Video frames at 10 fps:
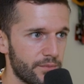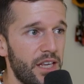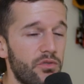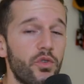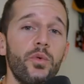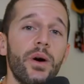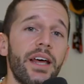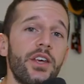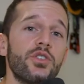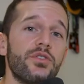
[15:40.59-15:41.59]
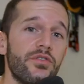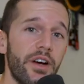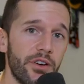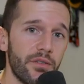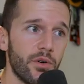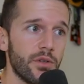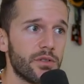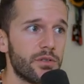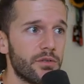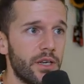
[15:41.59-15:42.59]
If we want to use
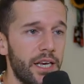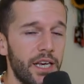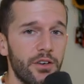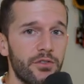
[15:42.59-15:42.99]
variables uh,